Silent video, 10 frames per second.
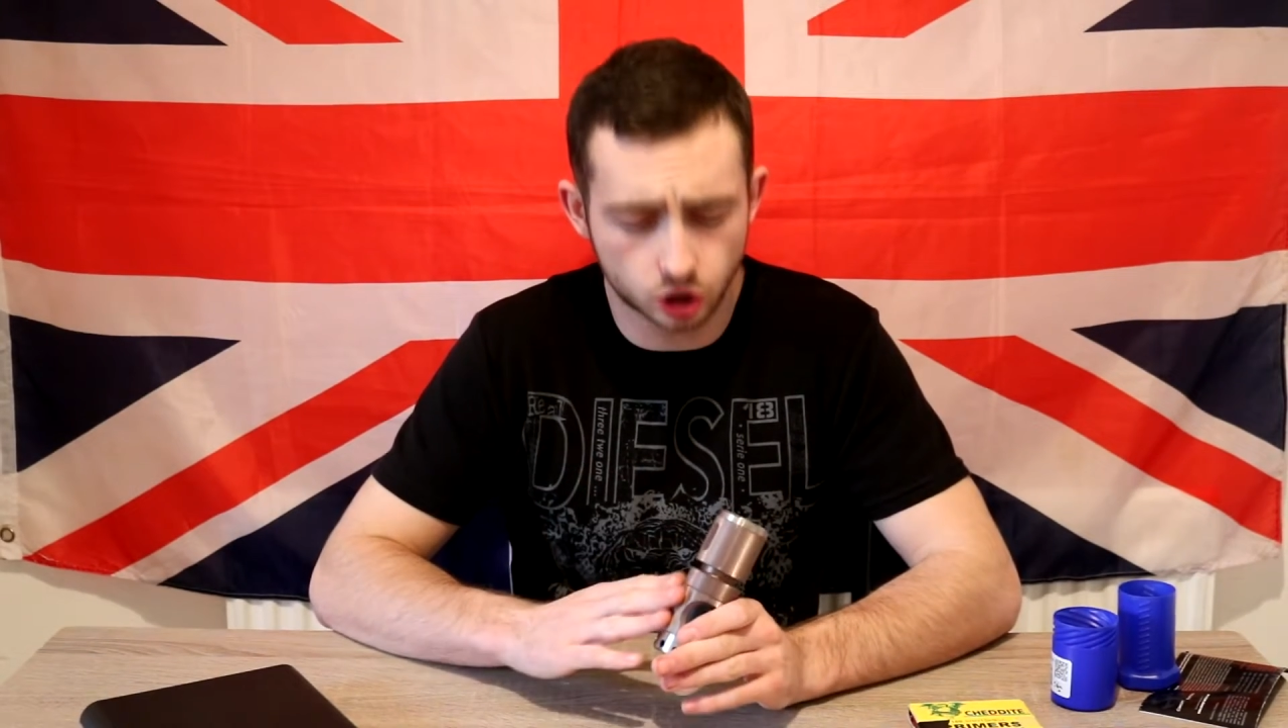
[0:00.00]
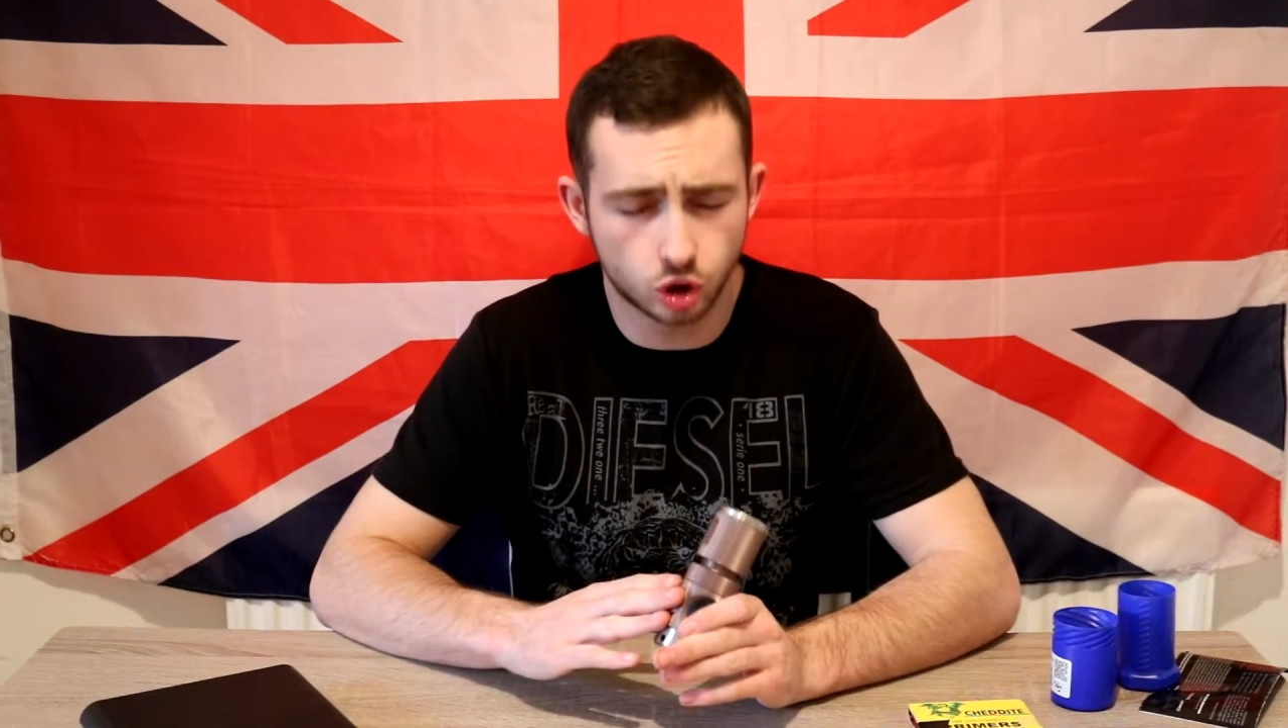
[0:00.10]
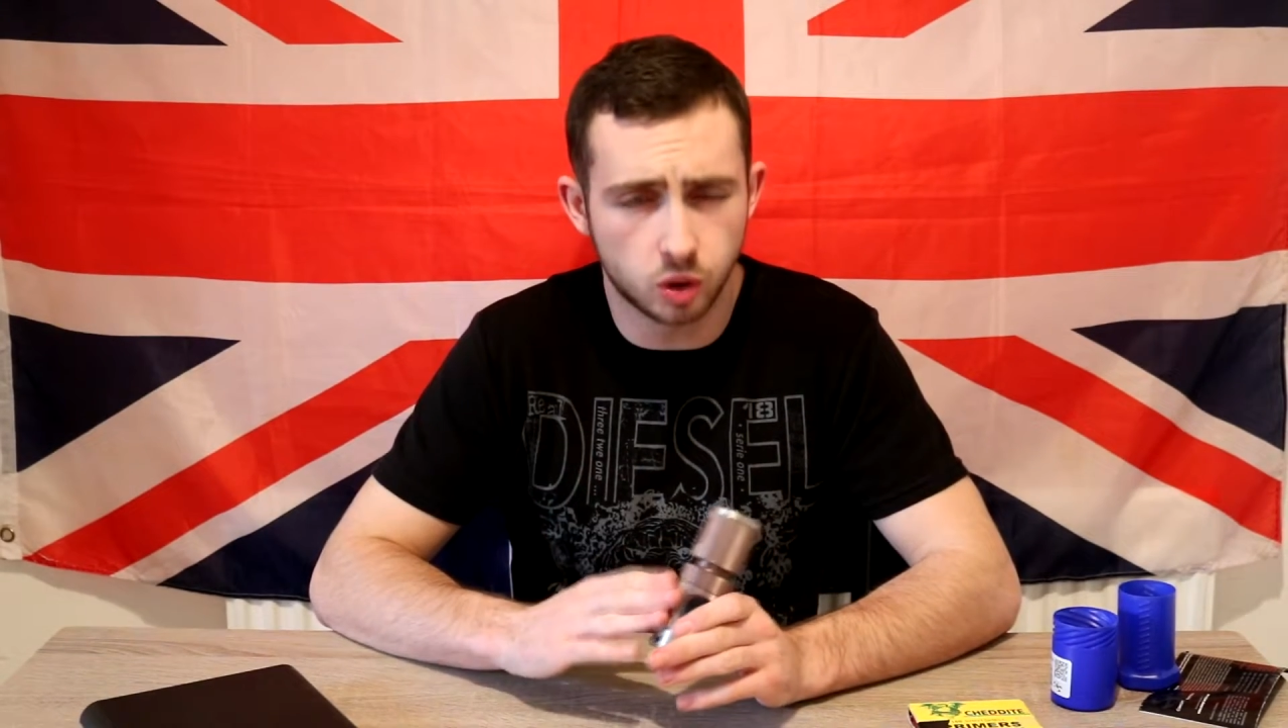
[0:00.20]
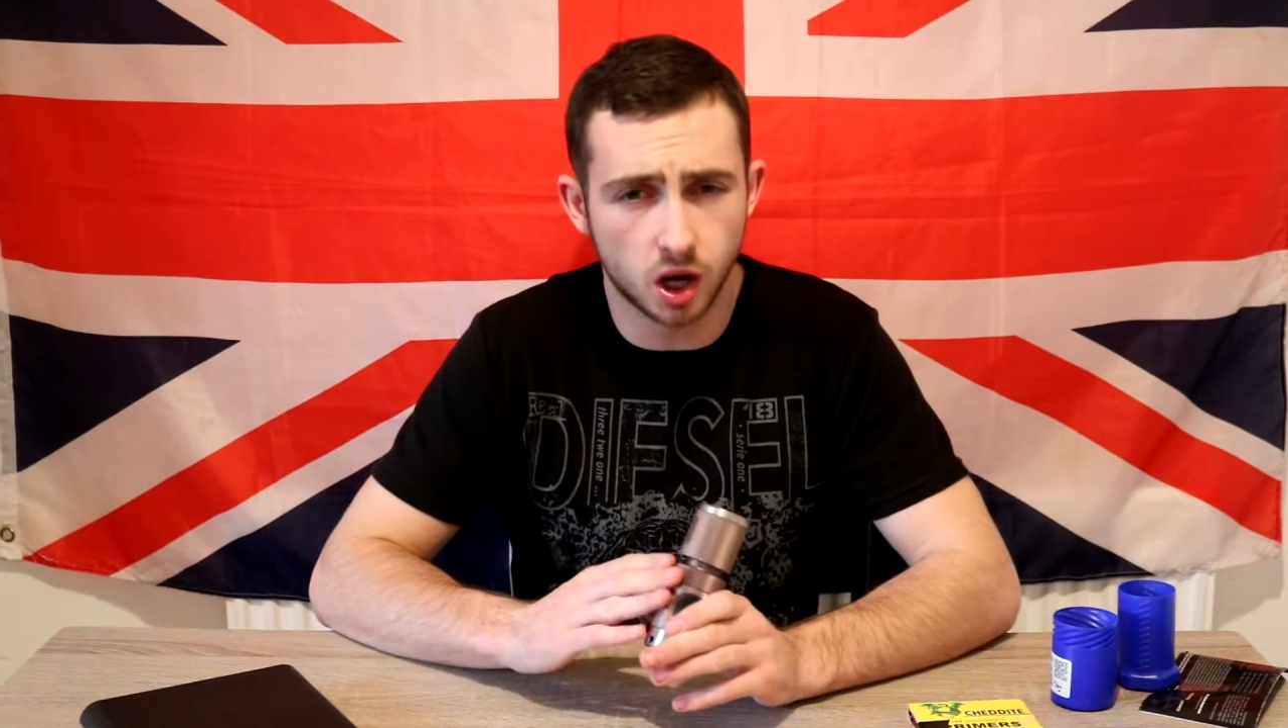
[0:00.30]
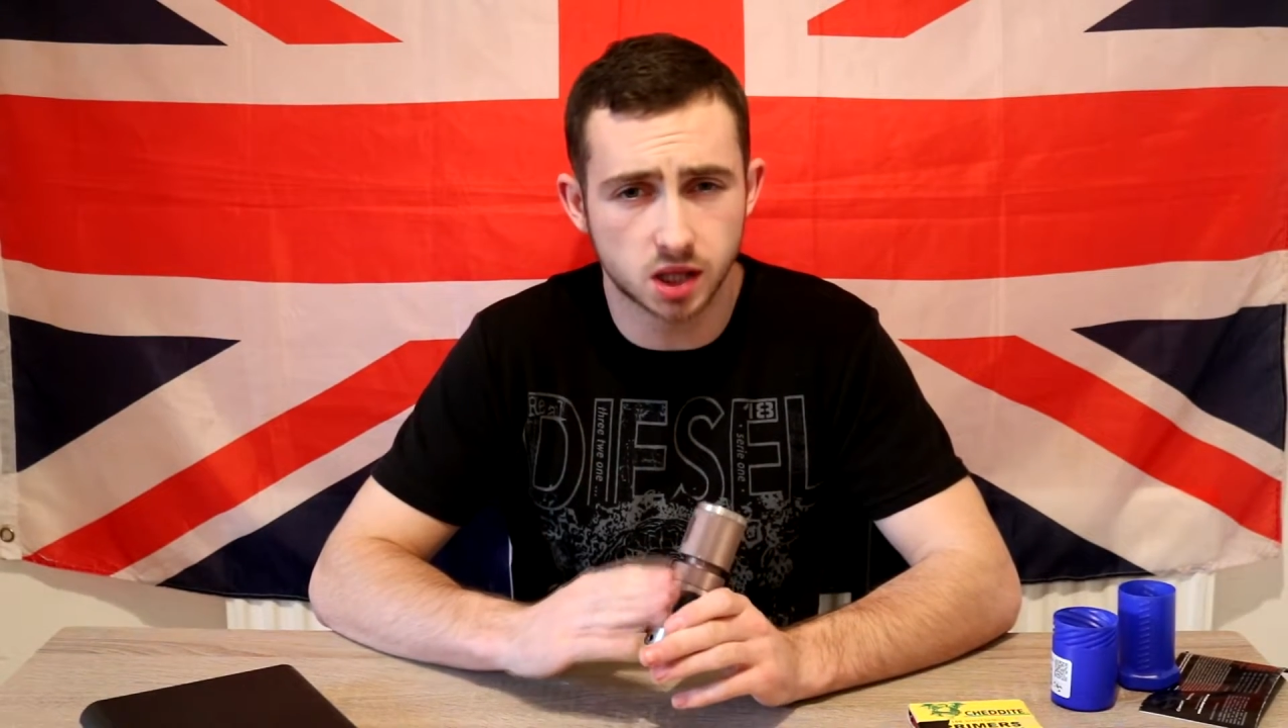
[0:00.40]
of
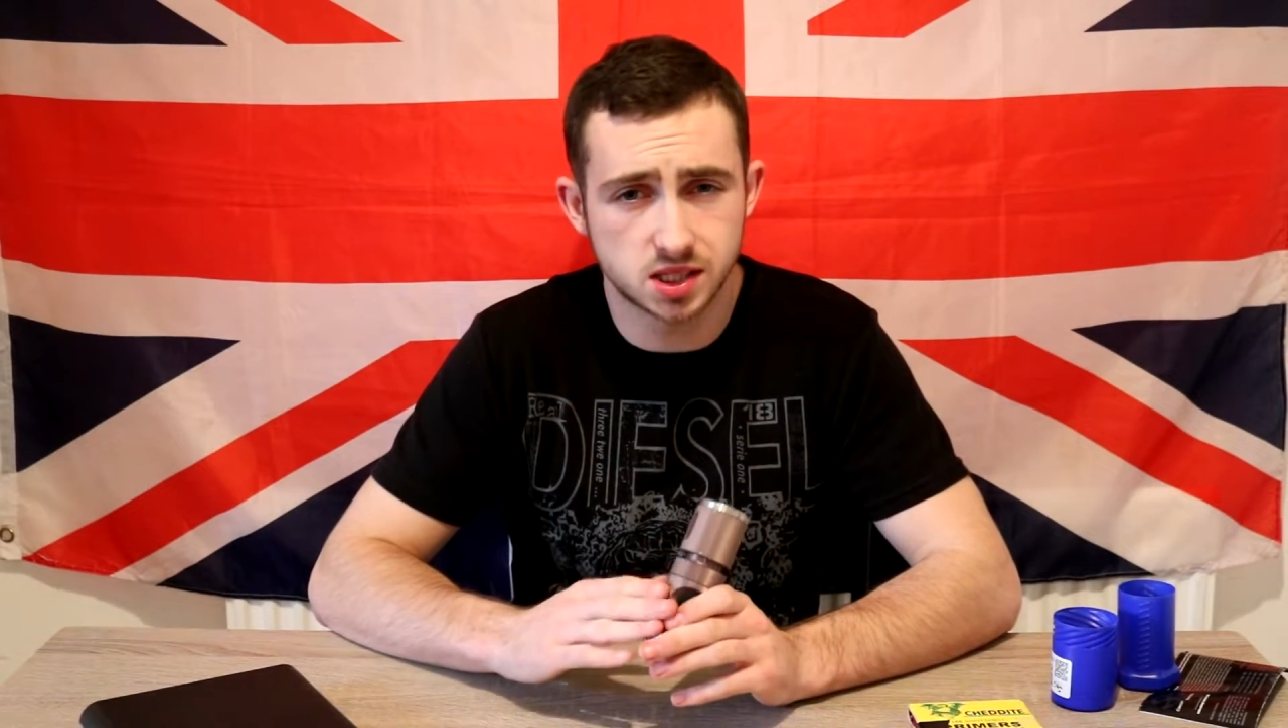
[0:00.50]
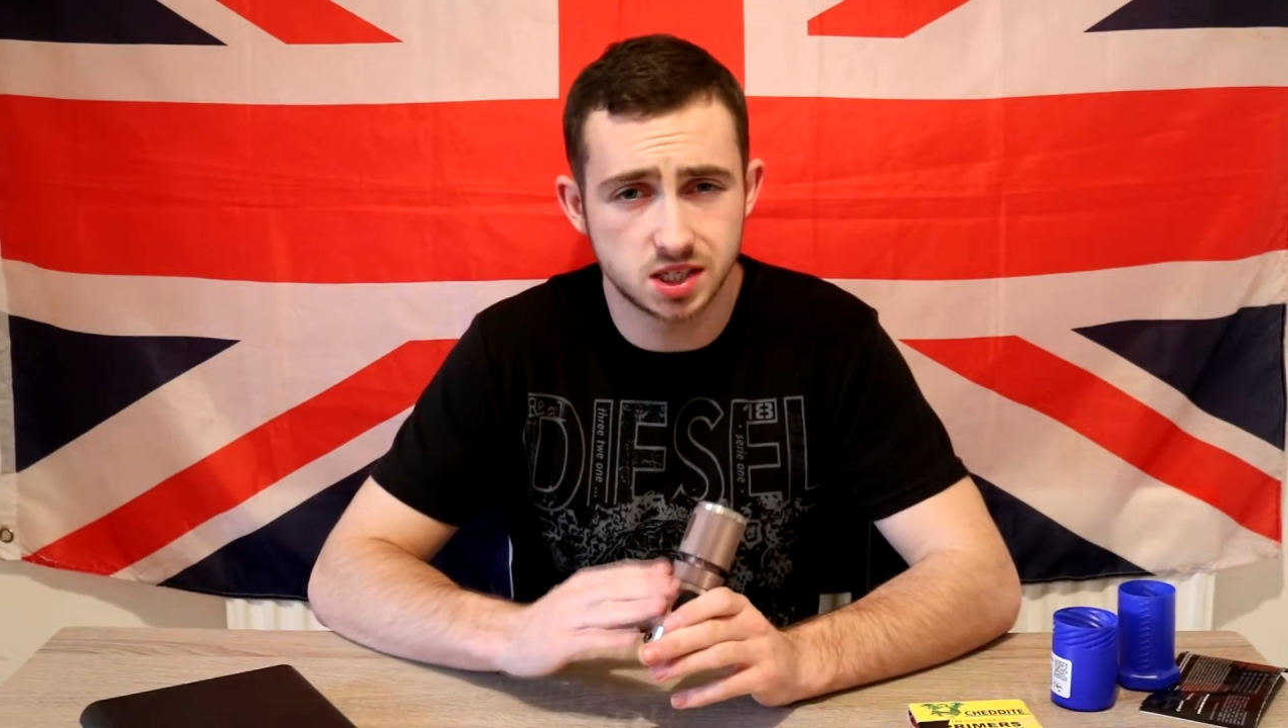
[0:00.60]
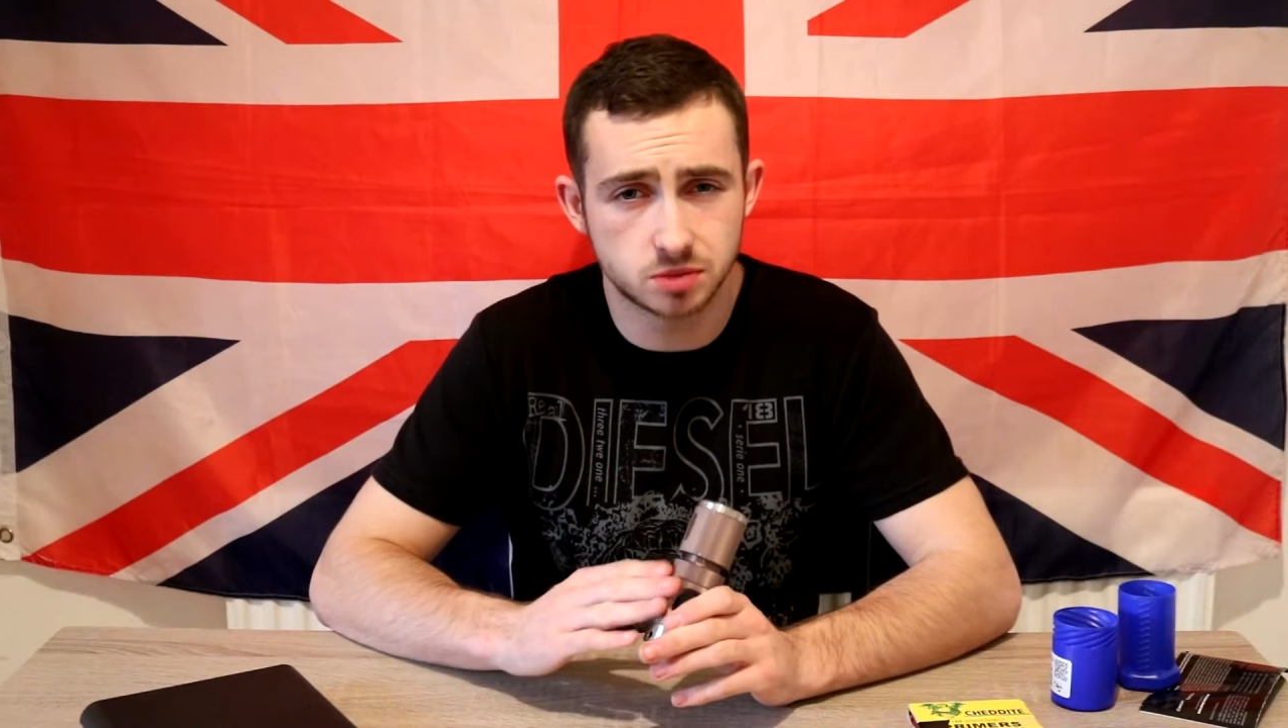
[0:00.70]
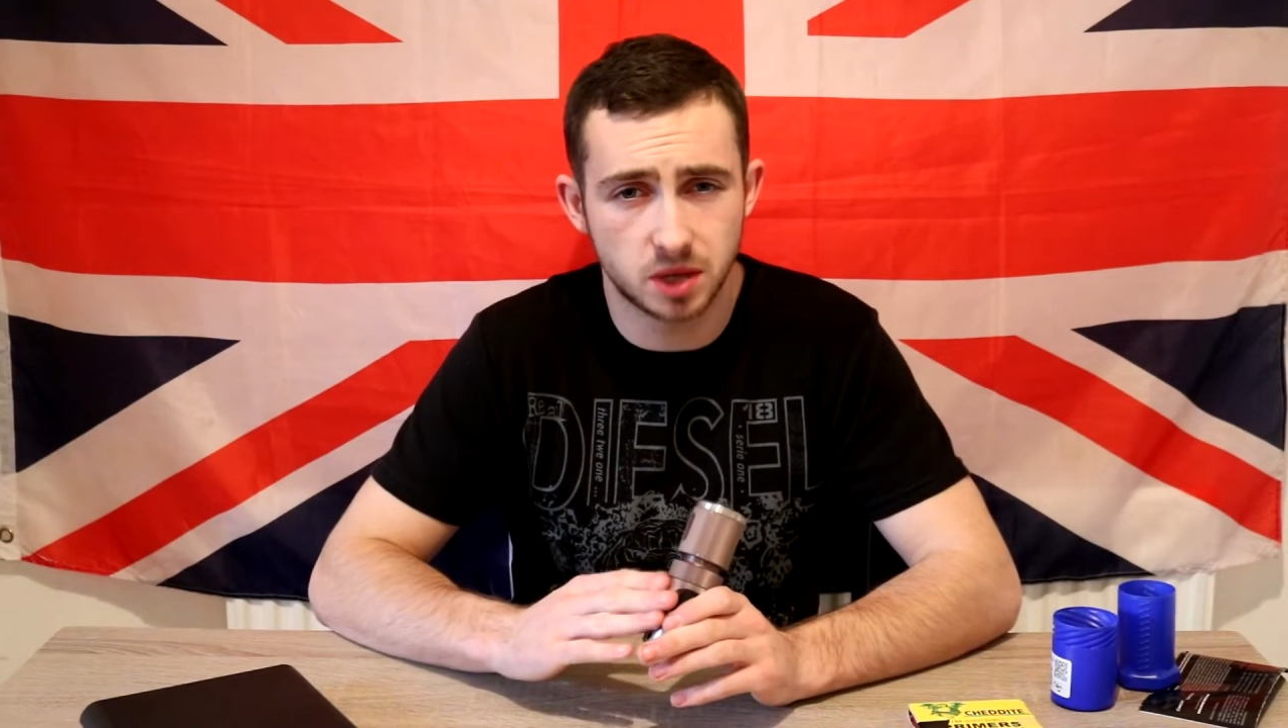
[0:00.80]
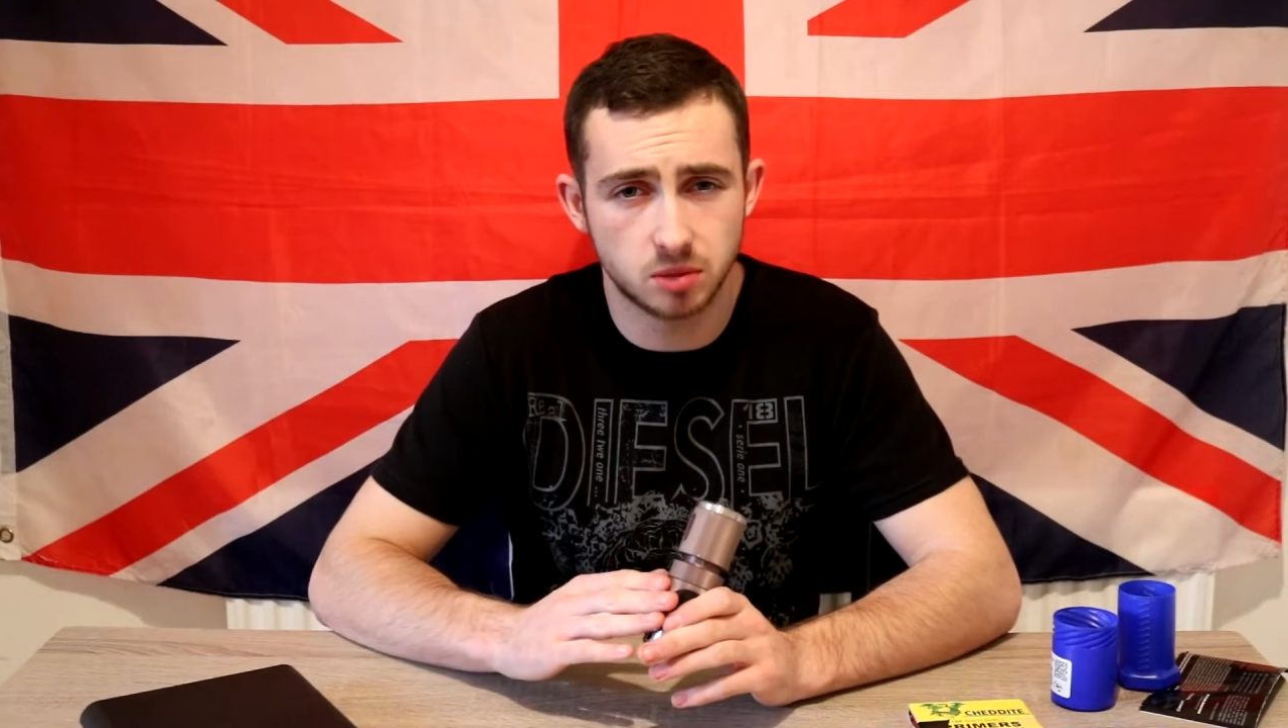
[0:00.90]

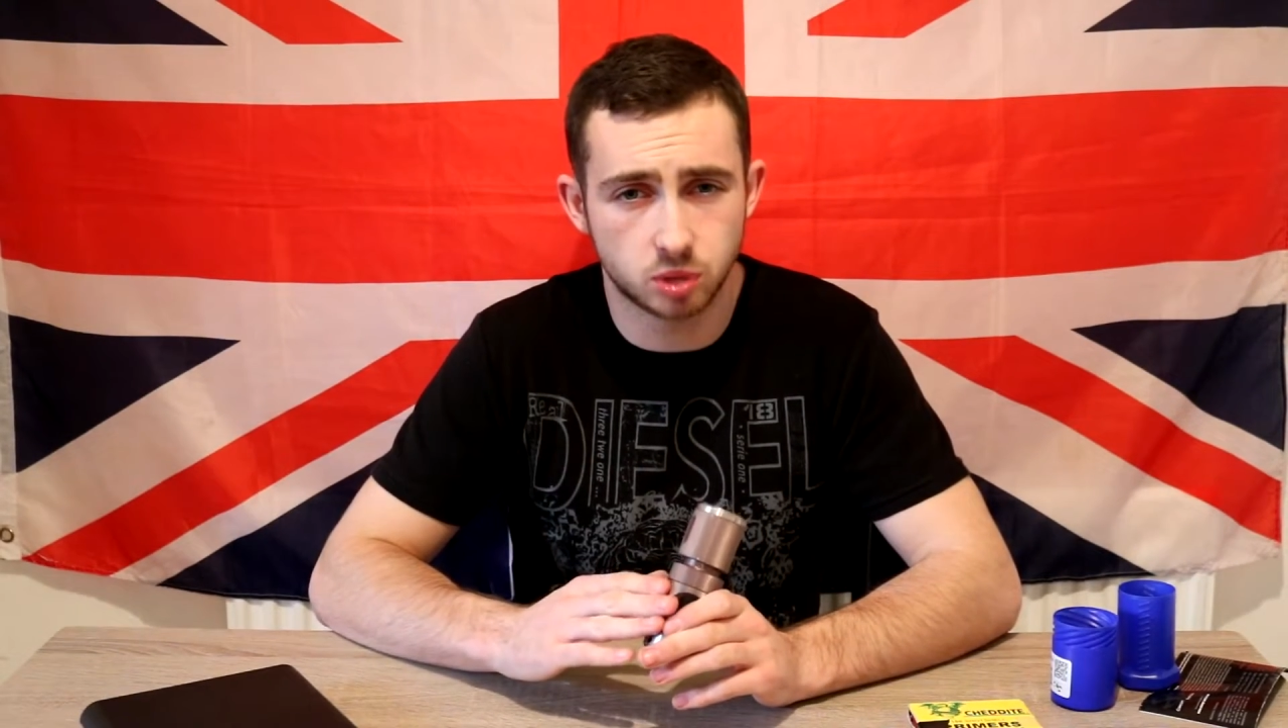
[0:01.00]
quality is being